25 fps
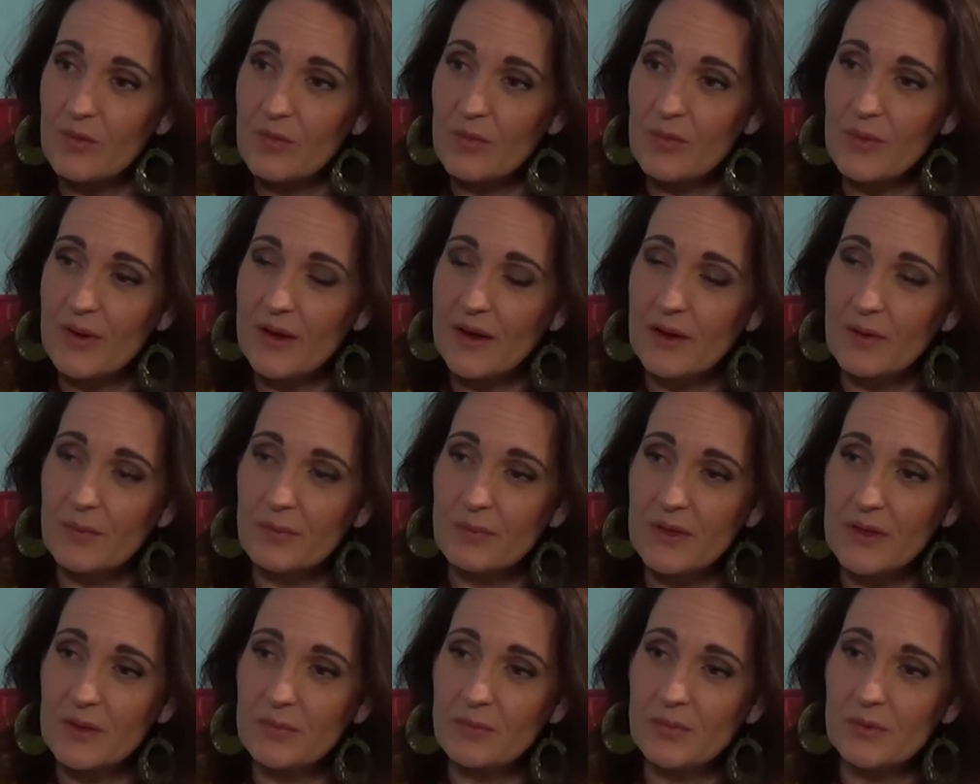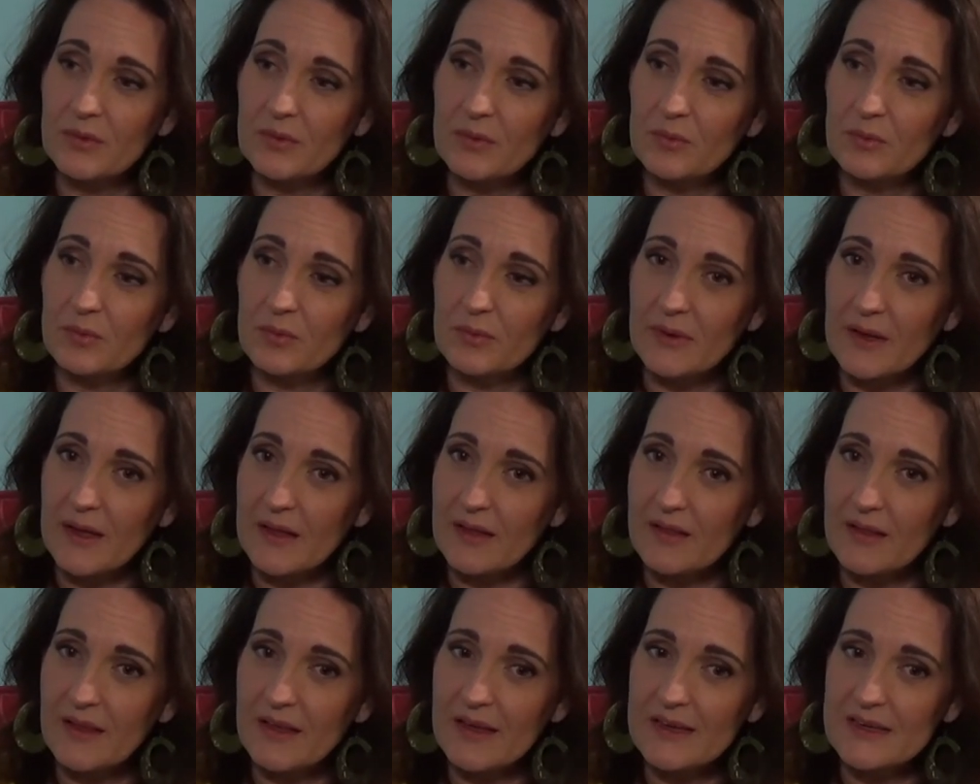where people
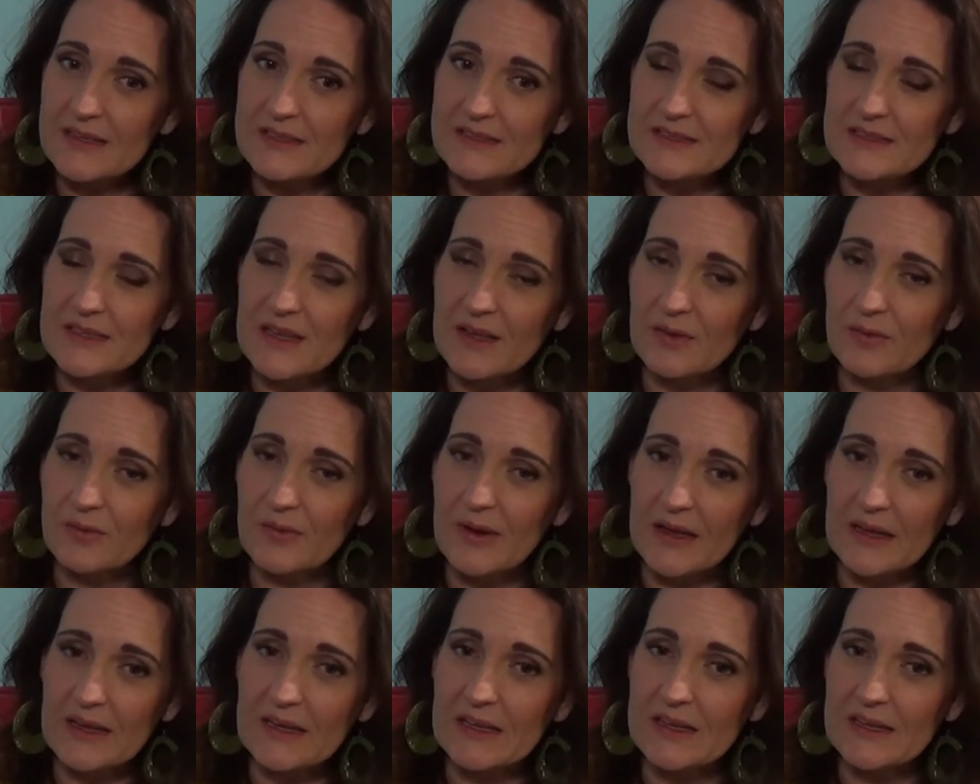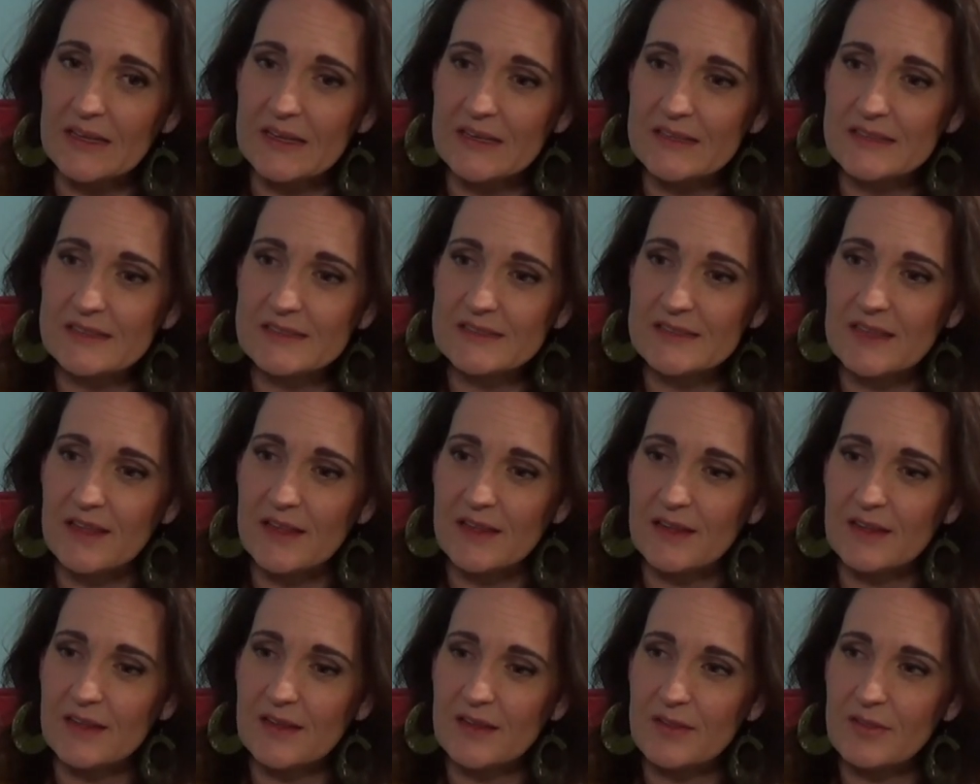realize and recognize
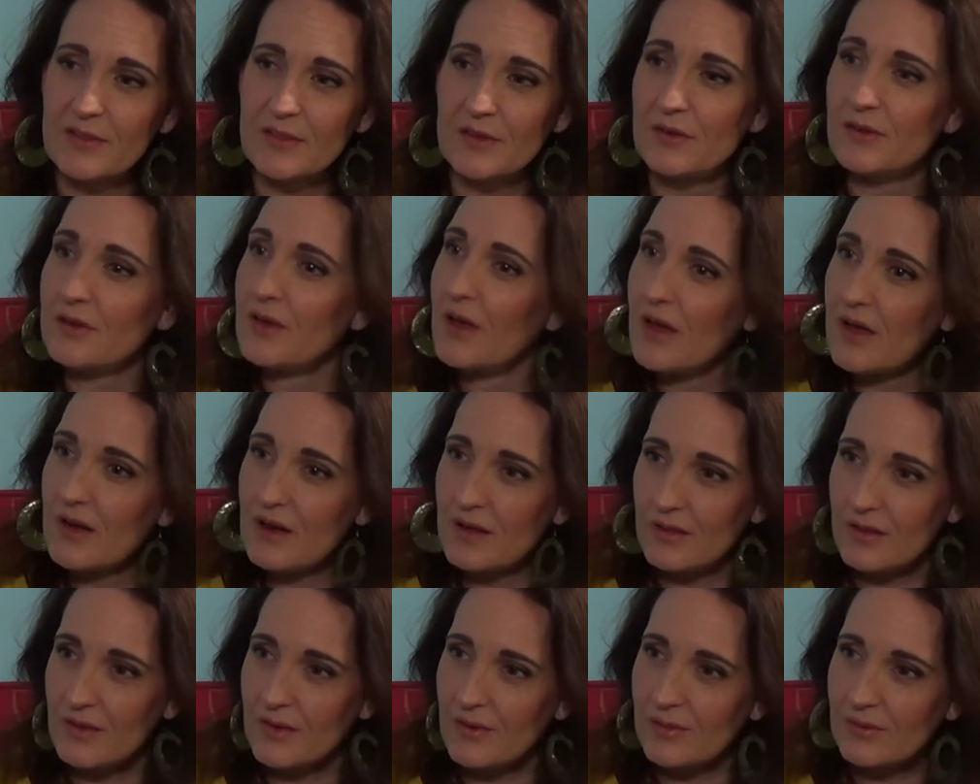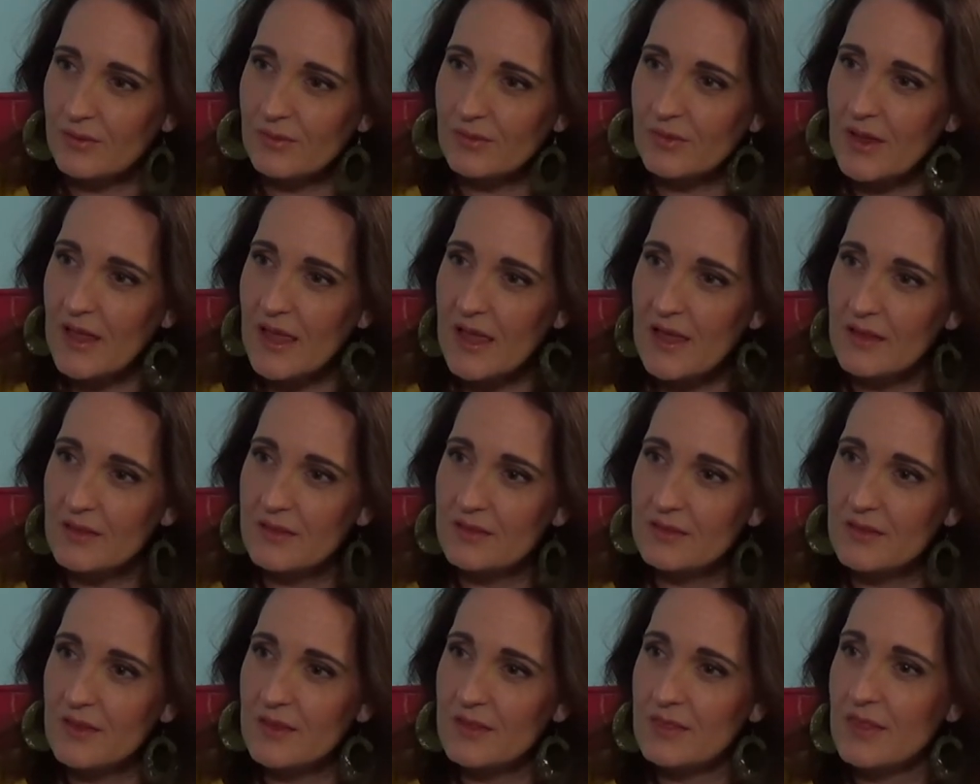that they're not alone
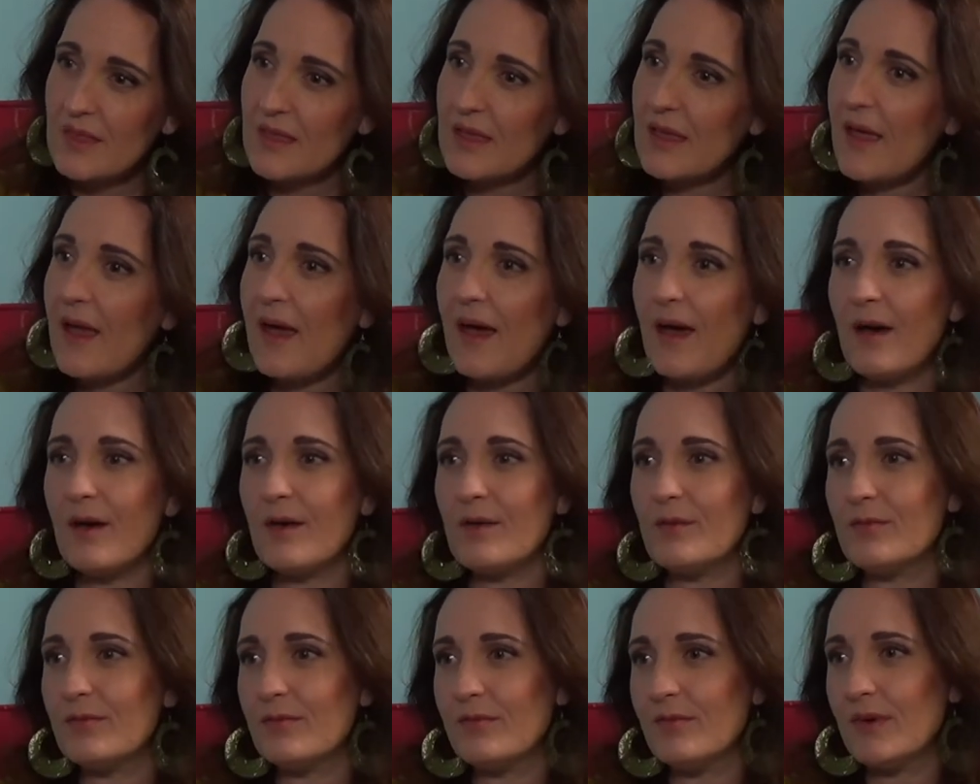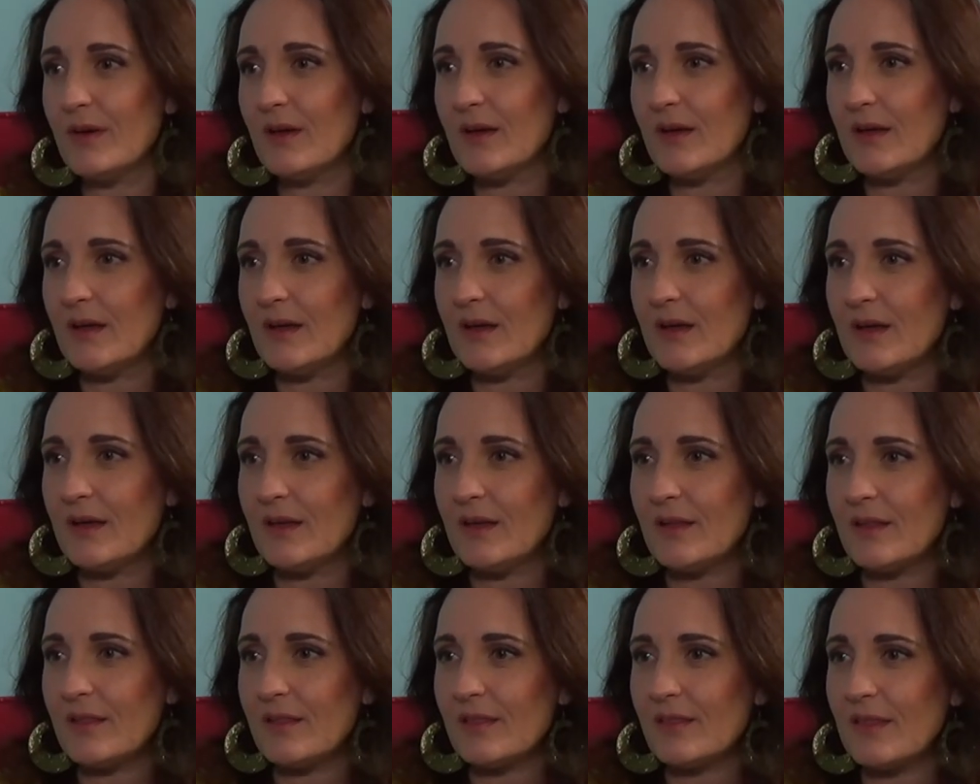and that they have
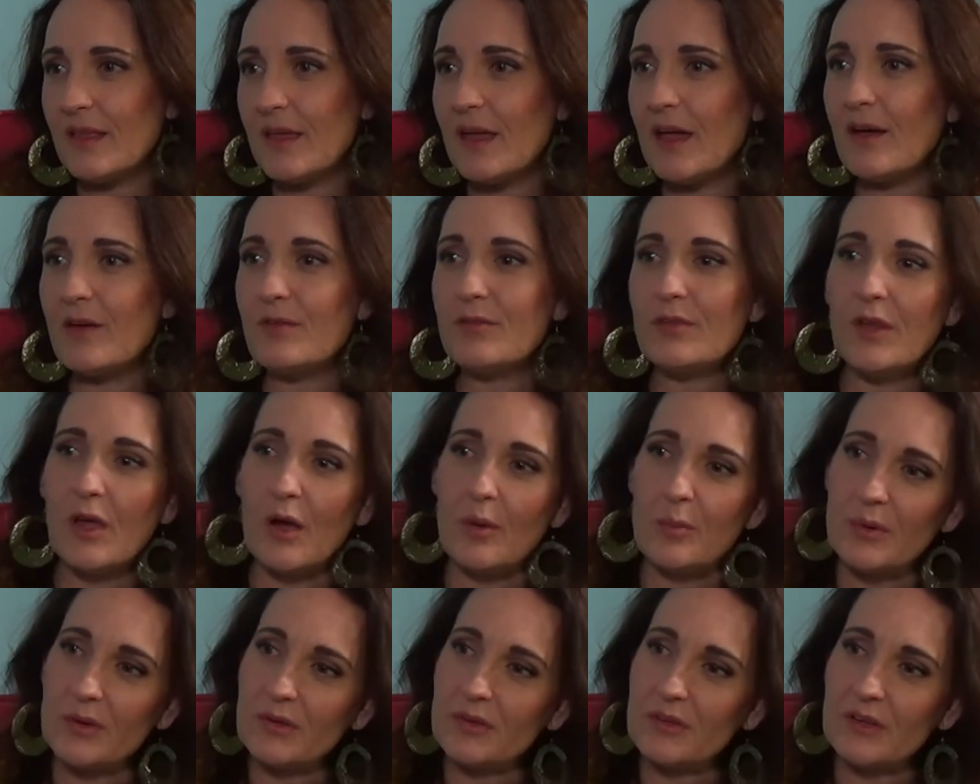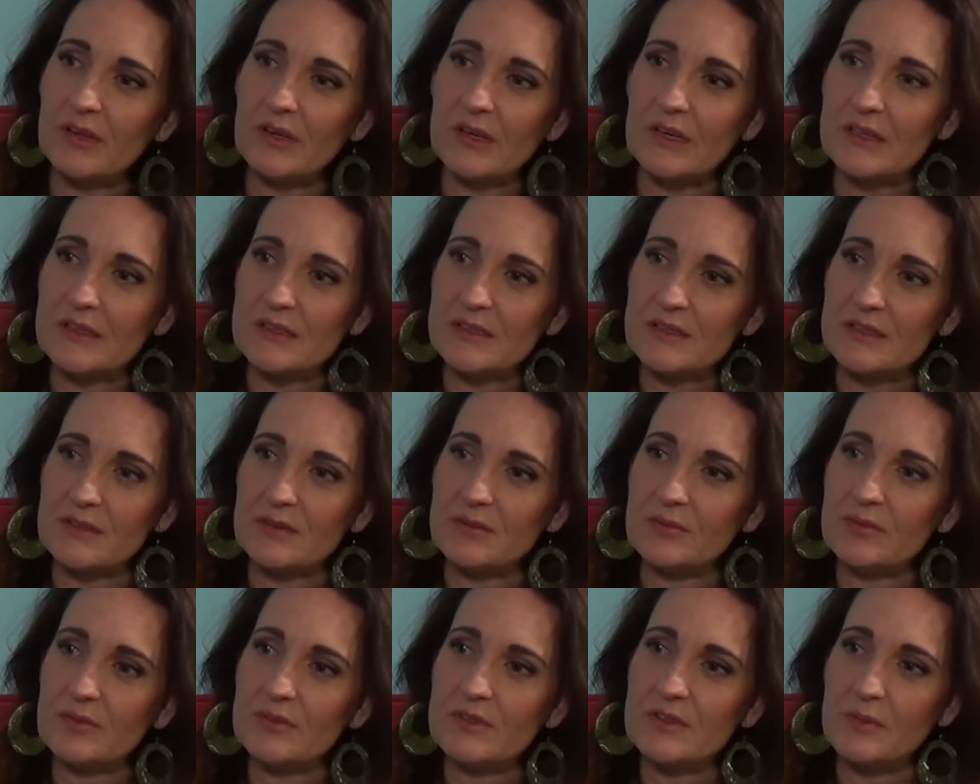they have the opportunity
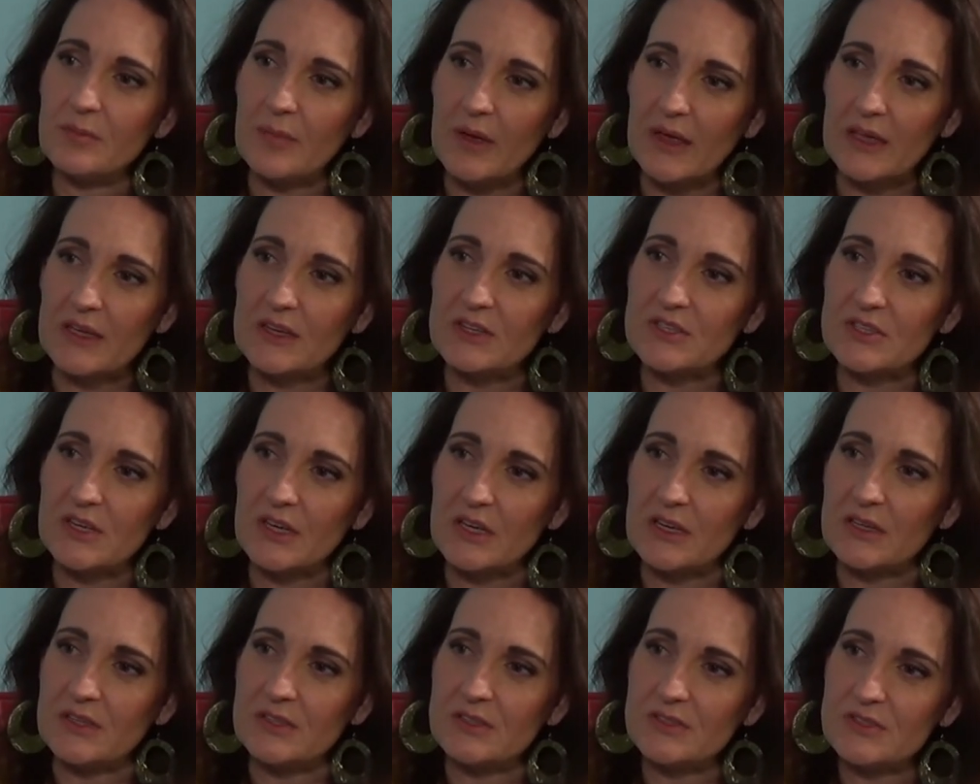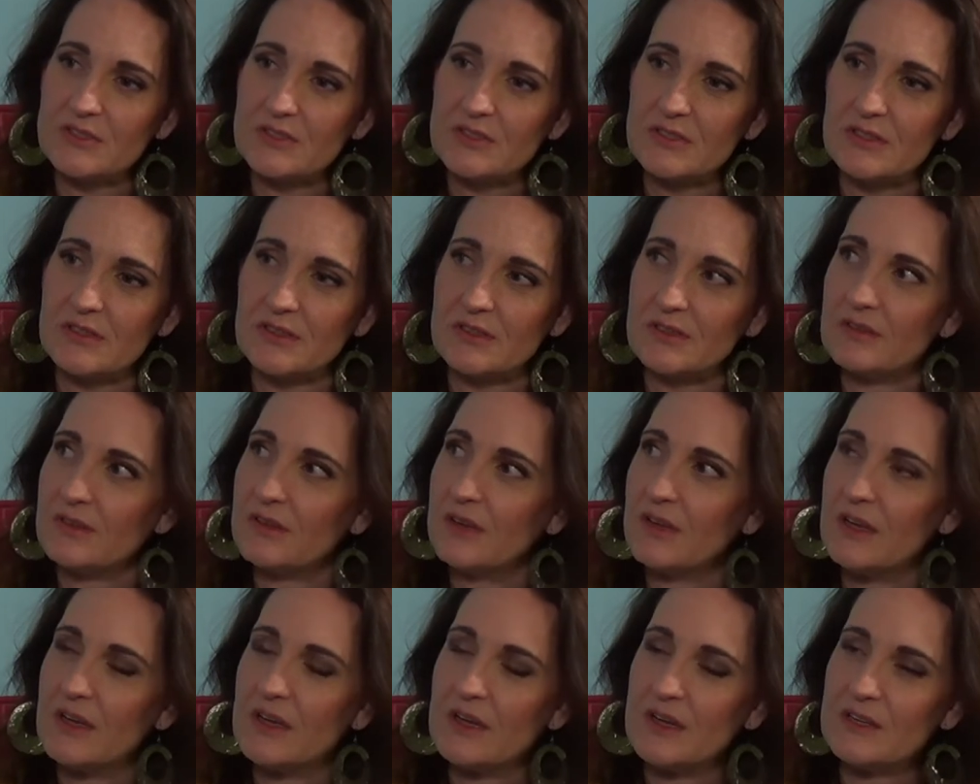to to make a change to
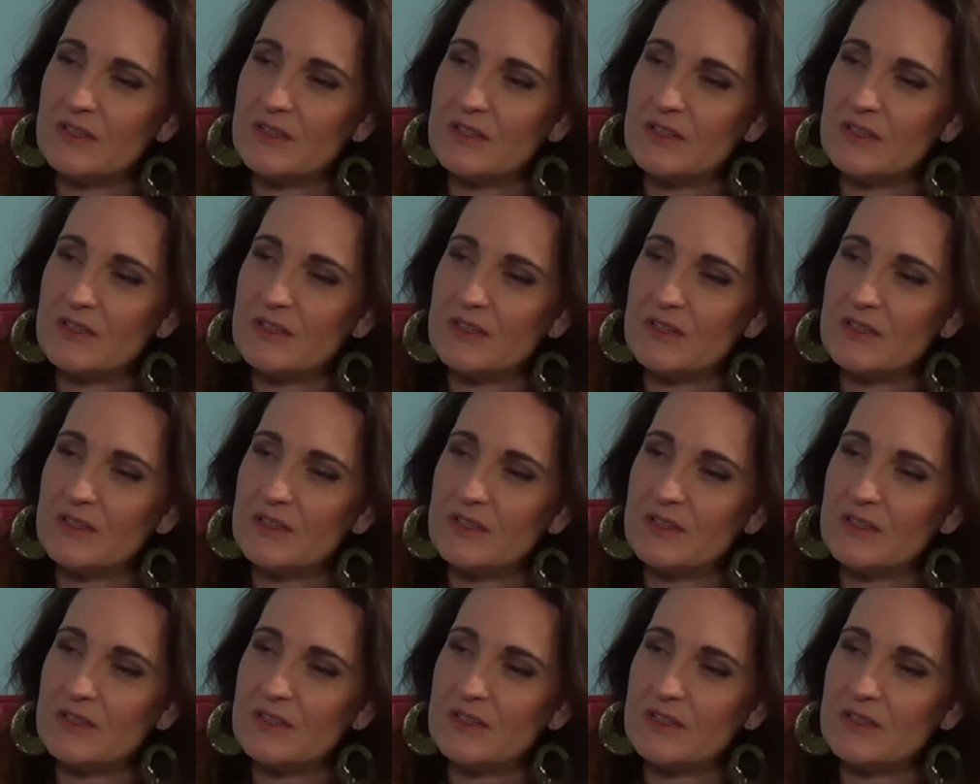yeah.